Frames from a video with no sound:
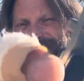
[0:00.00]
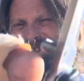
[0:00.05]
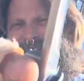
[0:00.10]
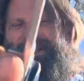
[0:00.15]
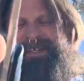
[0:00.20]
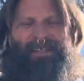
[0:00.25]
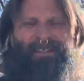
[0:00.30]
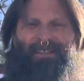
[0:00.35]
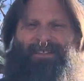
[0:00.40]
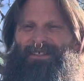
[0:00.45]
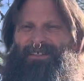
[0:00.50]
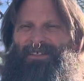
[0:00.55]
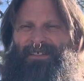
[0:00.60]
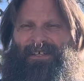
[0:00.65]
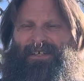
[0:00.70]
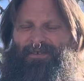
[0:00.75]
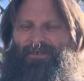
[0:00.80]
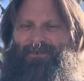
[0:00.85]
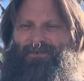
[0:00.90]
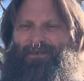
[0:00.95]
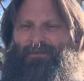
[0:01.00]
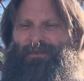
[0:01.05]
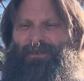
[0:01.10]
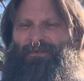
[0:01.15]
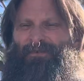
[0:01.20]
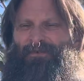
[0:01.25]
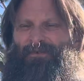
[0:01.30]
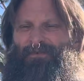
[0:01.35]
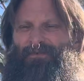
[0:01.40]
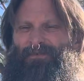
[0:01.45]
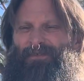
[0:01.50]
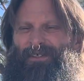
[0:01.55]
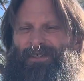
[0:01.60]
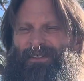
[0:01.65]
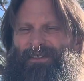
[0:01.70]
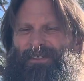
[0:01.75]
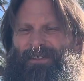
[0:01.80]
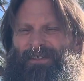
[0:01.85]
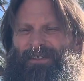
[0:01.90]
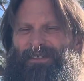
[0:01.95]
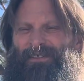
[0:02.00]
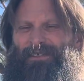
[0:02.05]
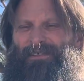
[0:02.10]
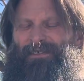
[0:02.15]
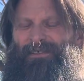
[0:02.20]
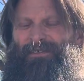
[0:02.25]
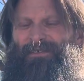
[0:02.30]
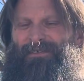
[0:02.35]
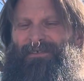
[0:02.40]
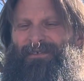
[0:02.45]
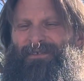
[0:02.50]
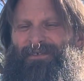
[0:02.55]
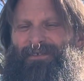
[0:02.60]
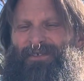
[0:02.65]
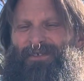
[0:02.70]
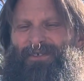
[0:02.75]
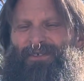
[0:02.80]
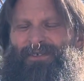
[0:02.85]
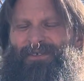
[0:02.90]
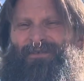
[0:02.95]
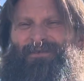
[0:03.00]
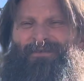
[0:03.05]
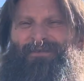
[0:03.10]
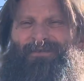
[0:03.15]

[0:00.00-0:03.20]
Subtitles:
And these knives are only meant for one thing, so